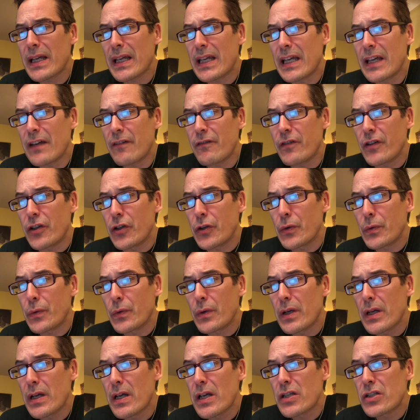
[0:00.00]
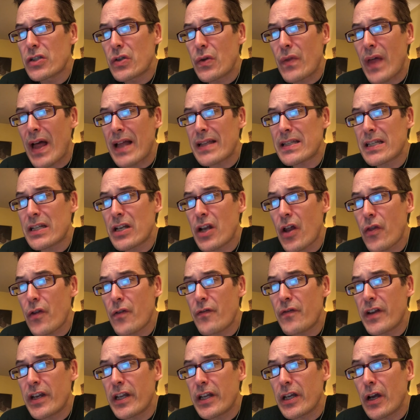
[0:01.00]
give you? So that's another
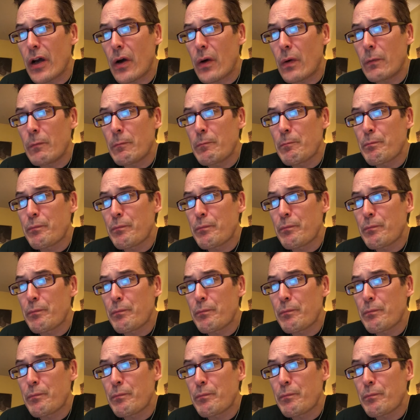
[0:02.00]
video.